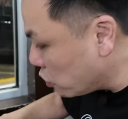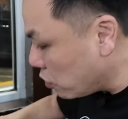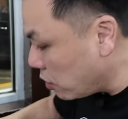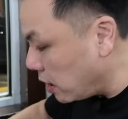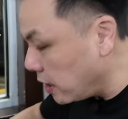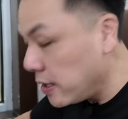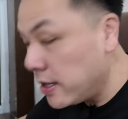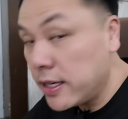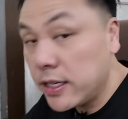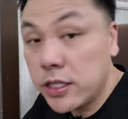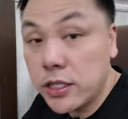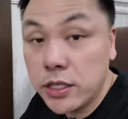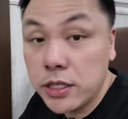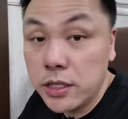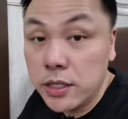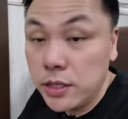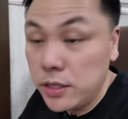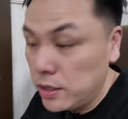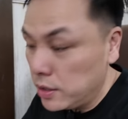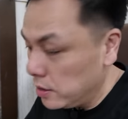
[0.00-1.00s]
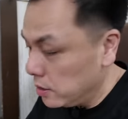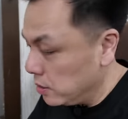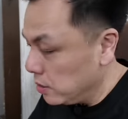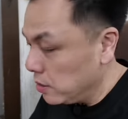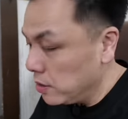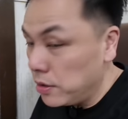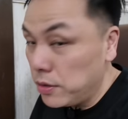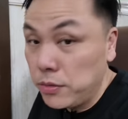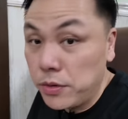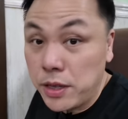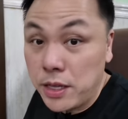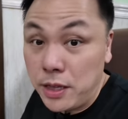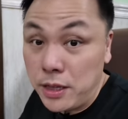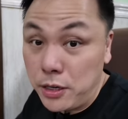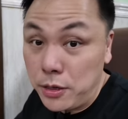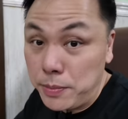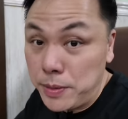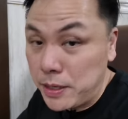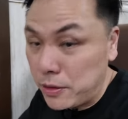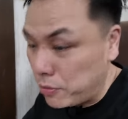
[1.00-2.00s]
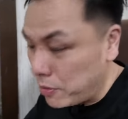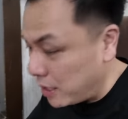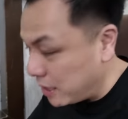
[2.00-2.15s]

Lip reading: try this with a little bit of